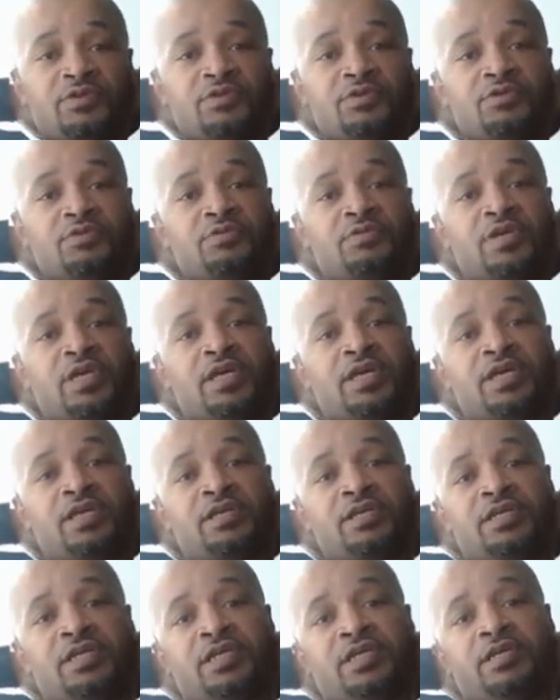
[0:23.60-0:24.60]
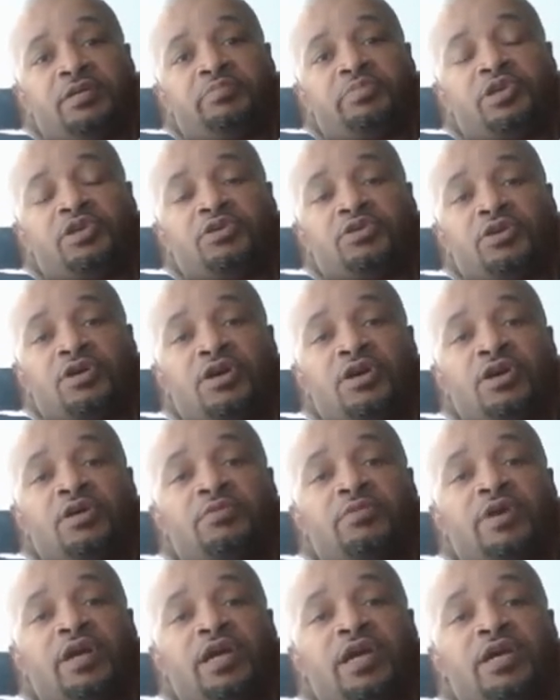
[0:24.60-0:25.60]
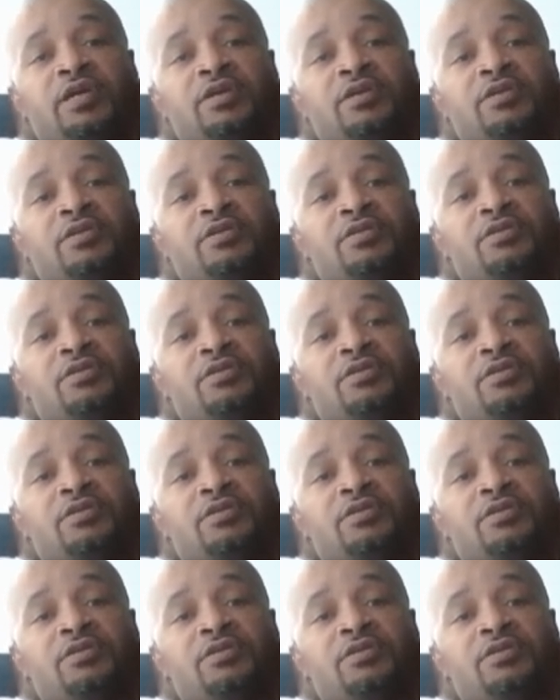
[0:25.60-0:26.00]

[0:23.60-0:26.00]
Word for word: you had uh, Bill Cartwright,